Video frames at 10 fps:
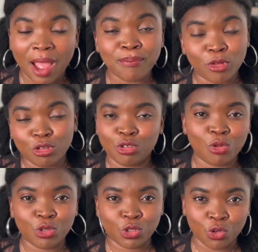I'm not
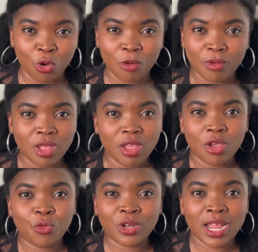so sure
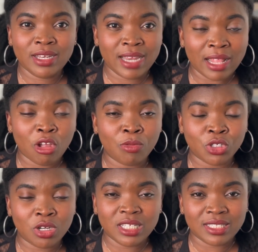whether that
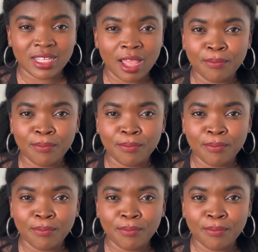option is there,